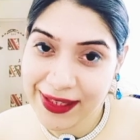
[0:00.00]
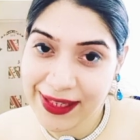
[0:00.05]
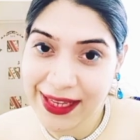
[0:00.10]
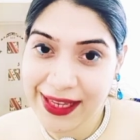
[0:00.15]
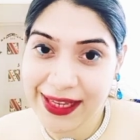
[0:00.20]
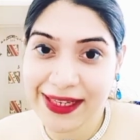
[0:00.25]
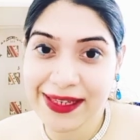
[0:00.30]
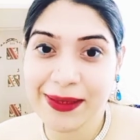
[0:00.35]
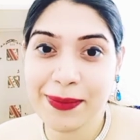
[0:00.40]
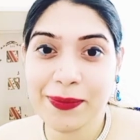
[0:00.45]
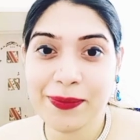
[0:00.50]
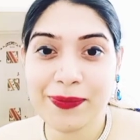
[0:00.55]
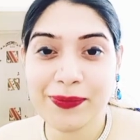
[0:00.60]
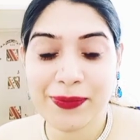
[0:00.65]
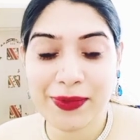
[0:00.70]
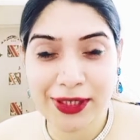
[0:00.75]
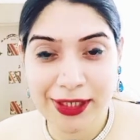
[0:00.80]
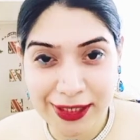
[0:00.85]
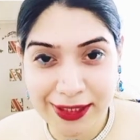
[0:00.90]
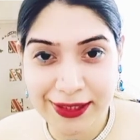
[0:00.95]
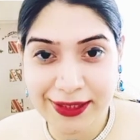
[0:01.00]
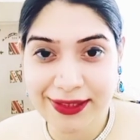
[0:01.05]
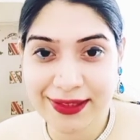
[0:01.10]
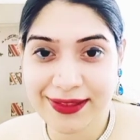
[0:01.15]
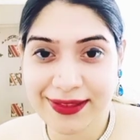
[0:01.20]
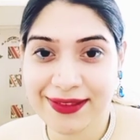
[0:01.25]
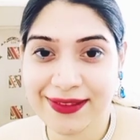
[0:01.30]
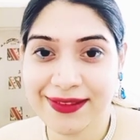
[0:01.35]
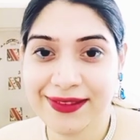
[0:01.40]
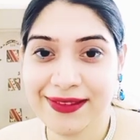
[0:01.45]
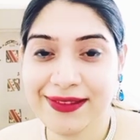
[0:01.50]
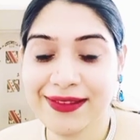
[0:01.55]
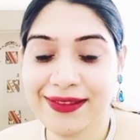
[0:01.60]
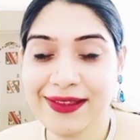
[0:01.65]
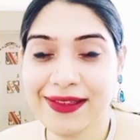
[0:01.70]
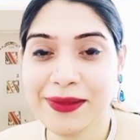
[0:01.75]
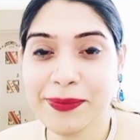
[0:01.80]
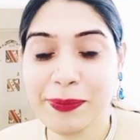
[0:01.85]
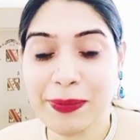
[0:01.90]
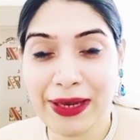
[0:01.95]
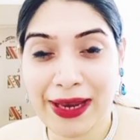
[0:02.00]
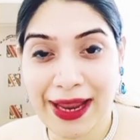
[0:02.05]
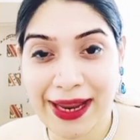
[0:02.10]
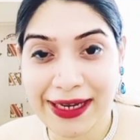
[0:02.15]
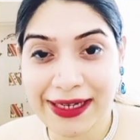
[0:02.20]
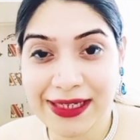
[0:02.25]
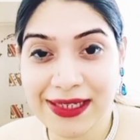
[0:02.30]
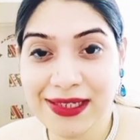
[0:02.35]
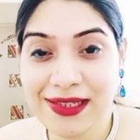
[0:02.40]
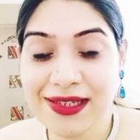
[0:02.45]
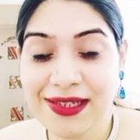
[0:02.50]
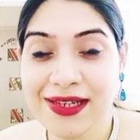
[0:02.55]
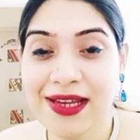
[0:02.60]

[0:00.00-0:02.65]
in Earth, a planet